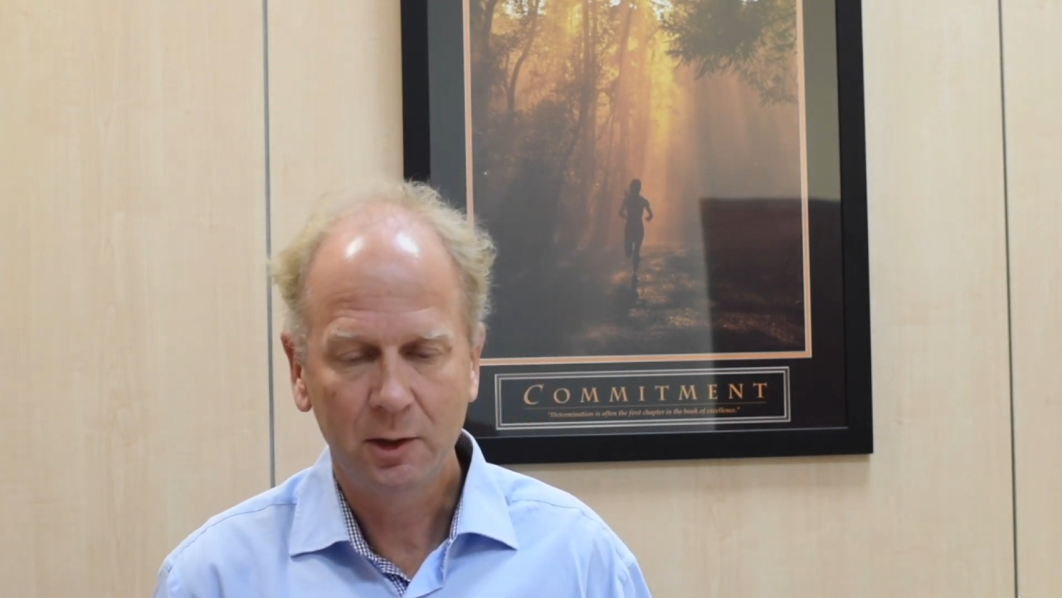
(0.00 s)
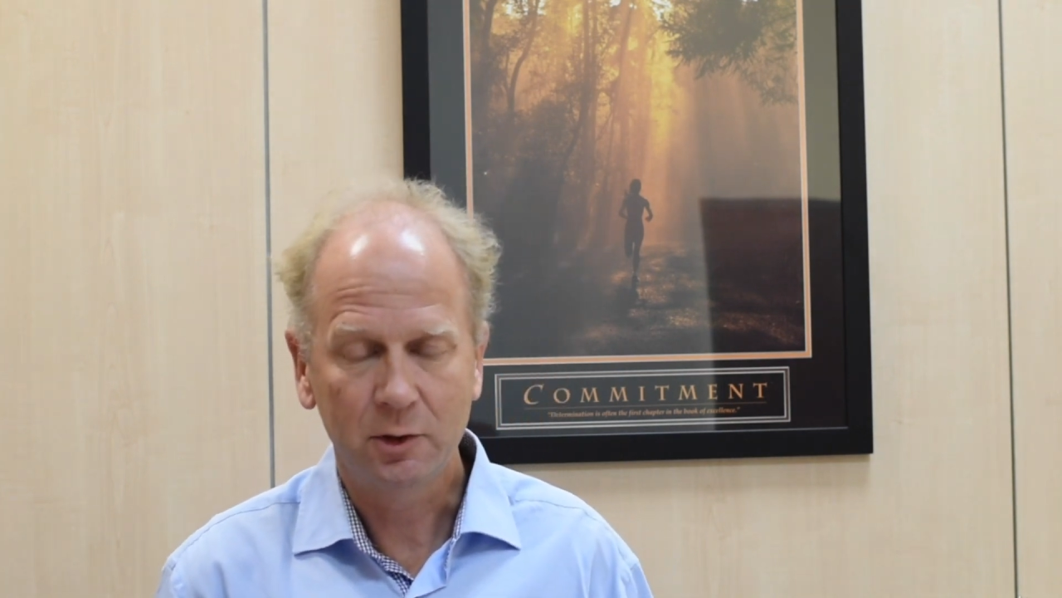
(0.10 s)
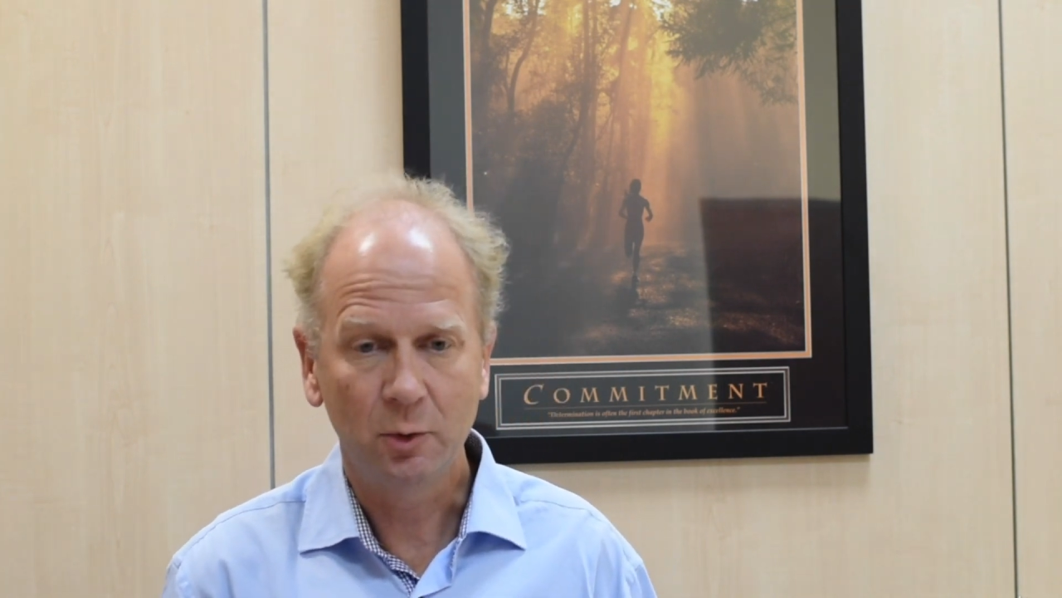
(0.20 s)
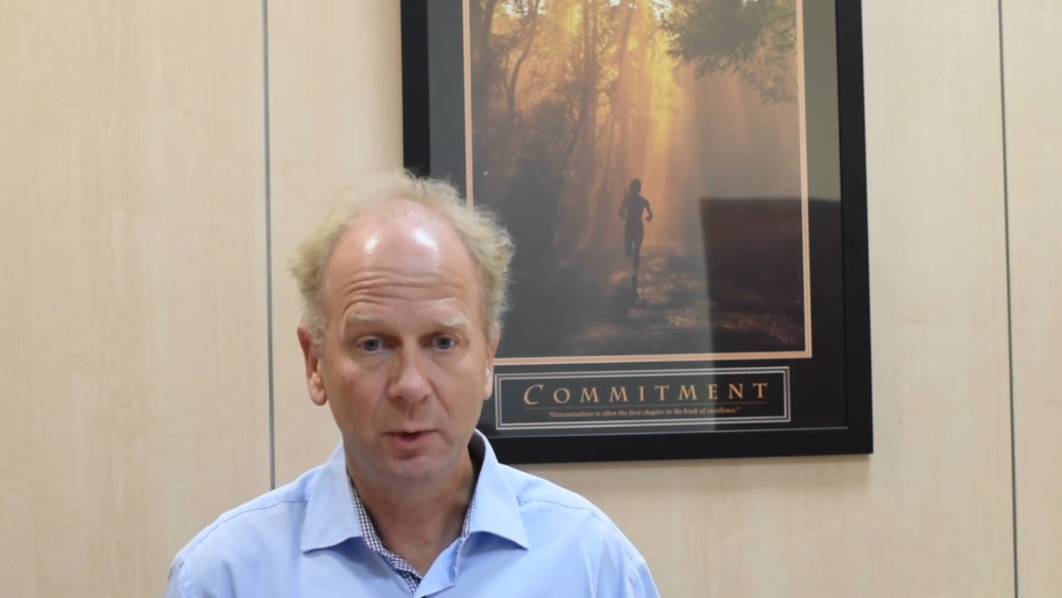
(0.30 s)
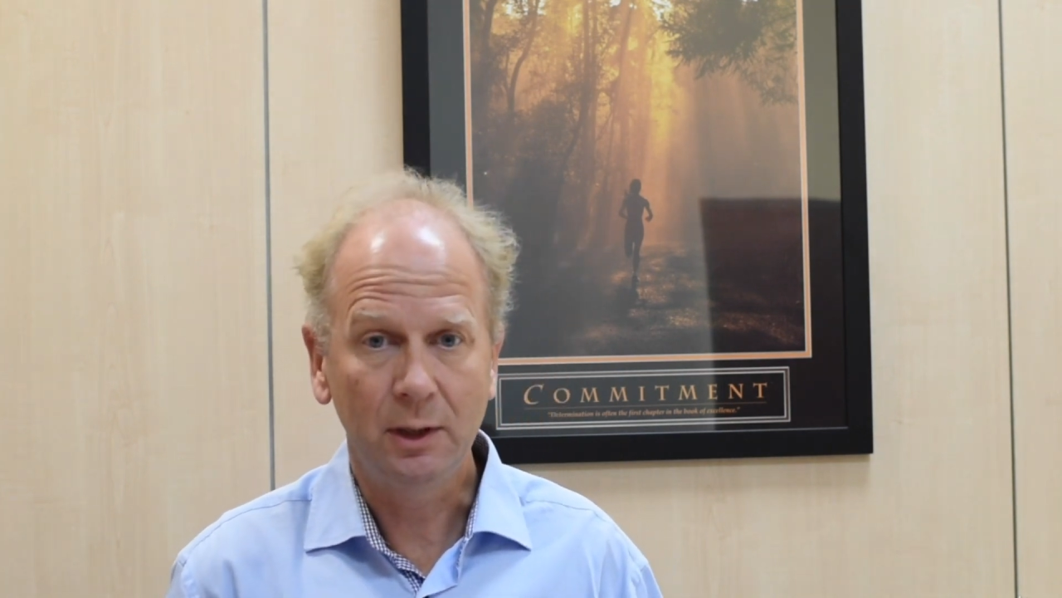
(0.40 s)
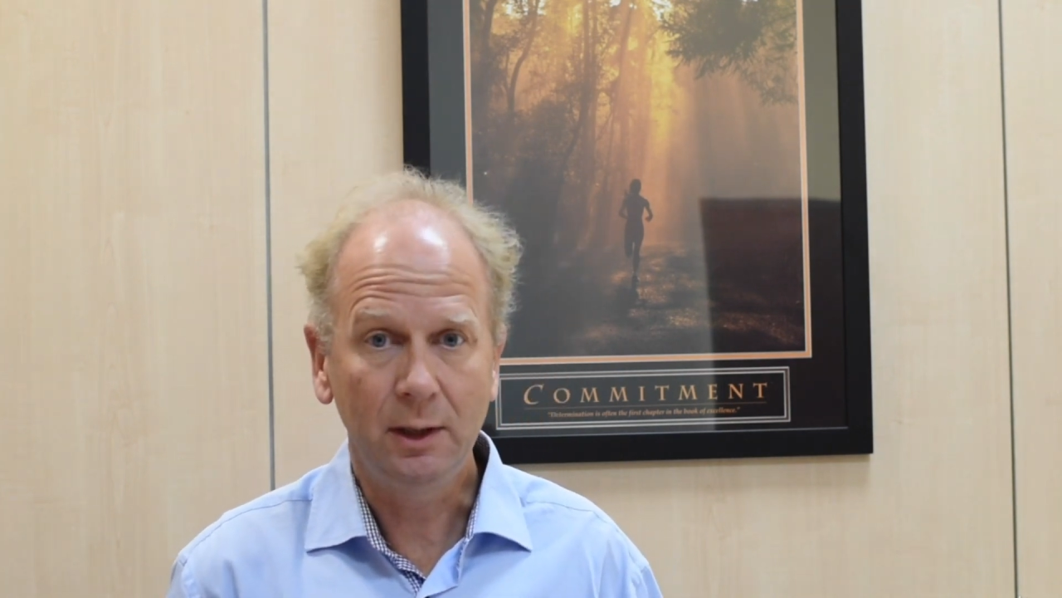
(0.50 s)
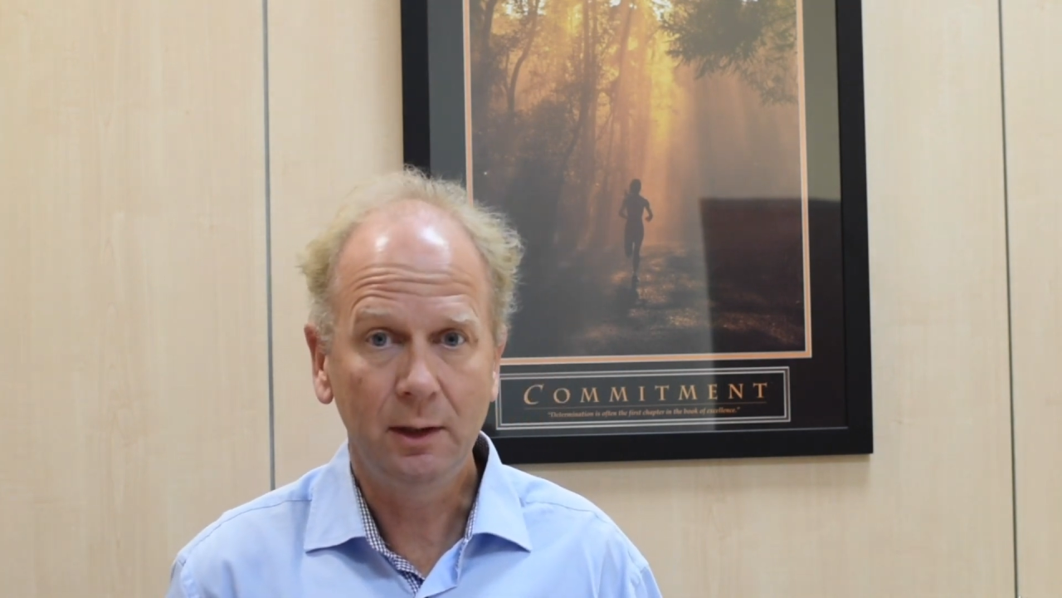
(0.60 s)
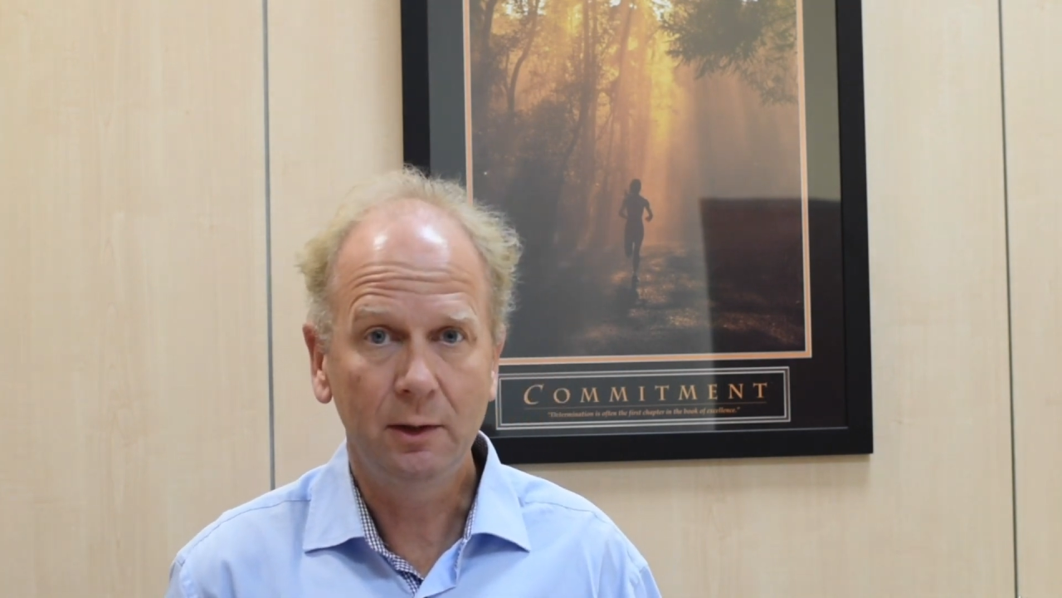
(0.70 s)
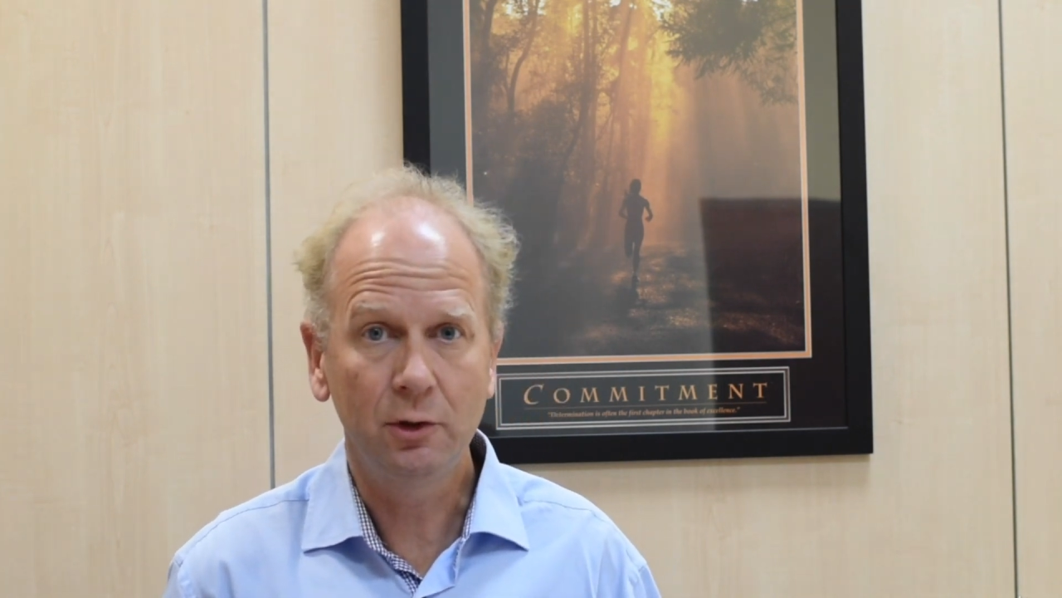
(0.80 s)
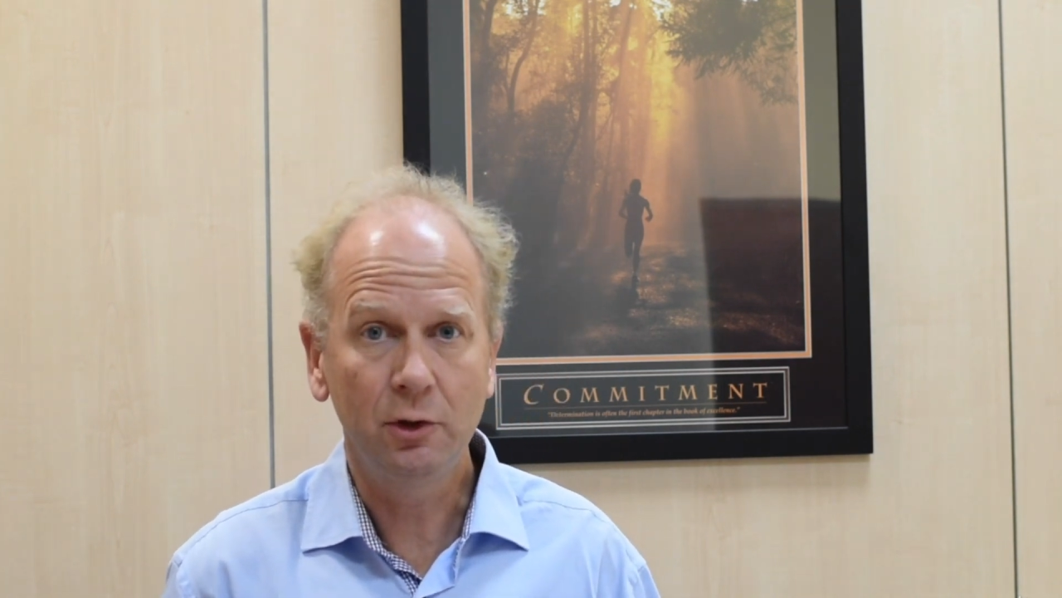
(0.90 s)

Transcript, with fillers: So we need